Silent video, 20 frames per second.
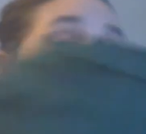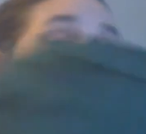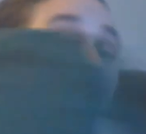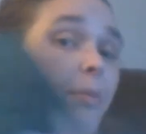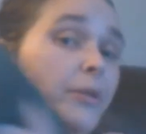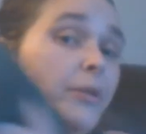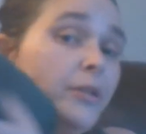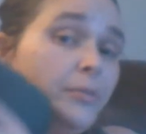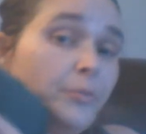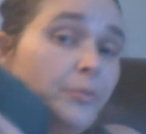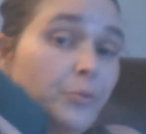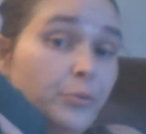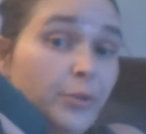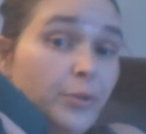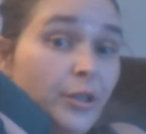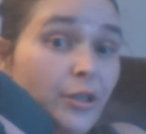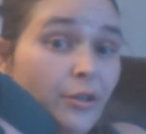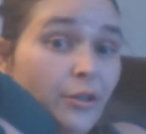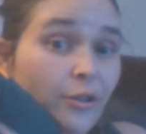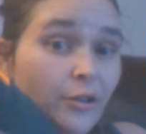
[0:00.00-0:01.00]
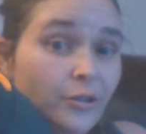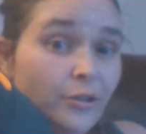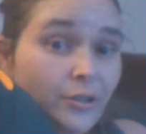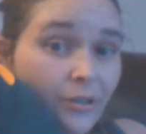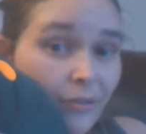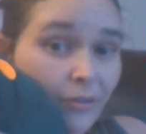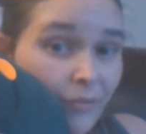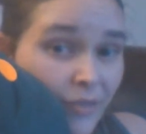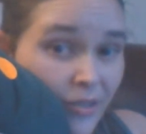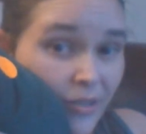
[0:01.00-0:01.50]
I picked up three yards
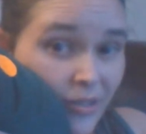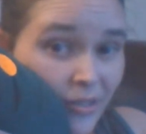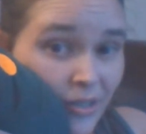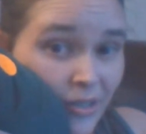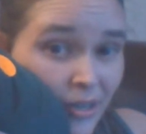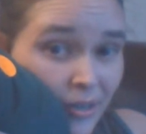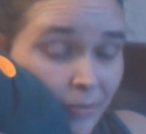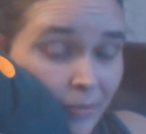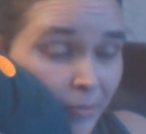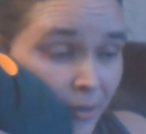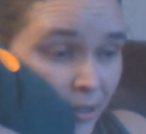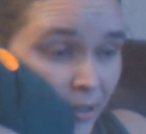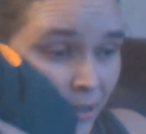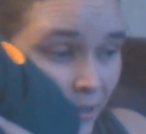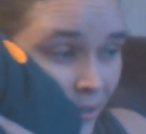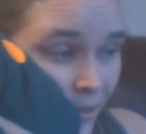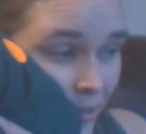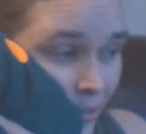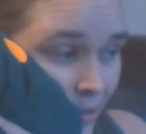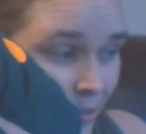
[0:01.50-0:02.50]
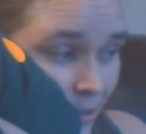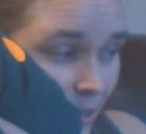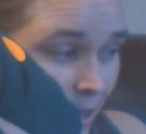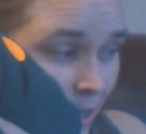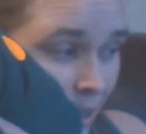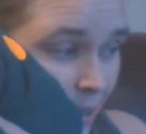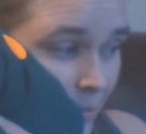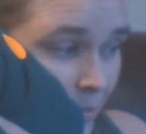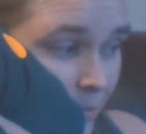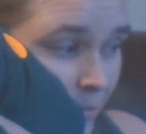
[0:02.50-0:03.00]
of this knit because
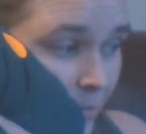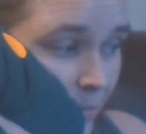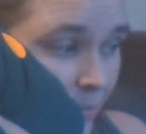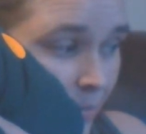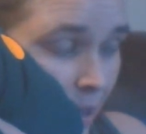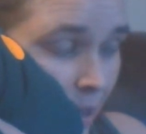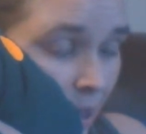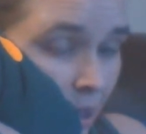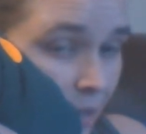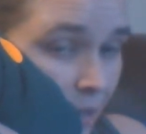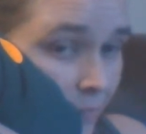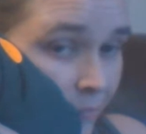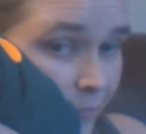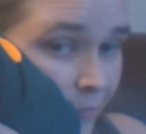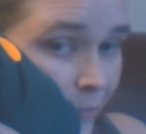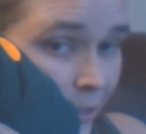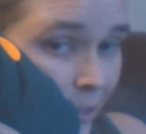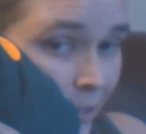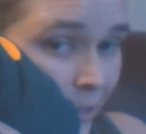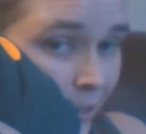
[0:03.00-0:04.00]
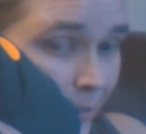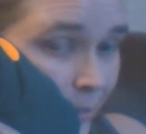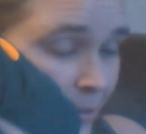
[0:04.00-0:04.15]
I'm freaking